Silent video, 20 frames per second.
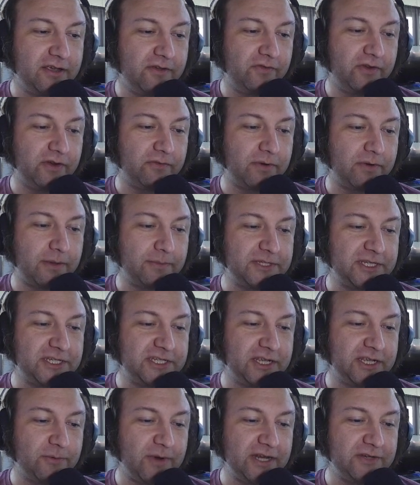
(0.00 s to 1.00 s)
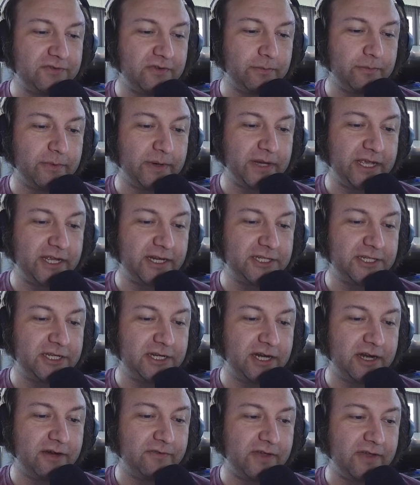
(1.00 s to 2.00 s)
full of promises that range from ridiculous to
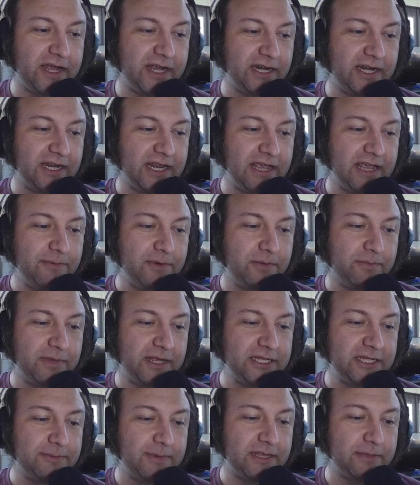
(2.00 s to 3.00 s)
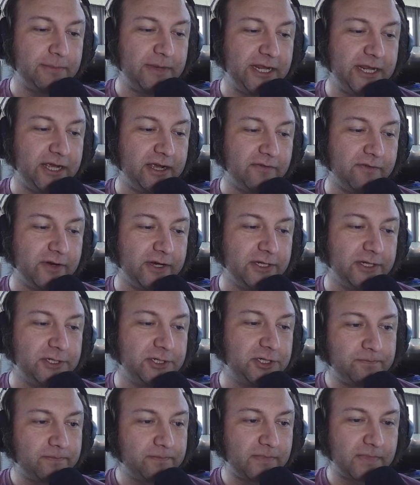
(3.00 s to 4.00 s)
terrifying and lame complaints about the media
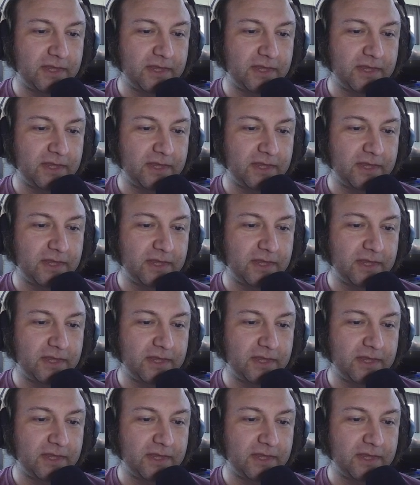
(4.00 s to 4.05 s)
coverage.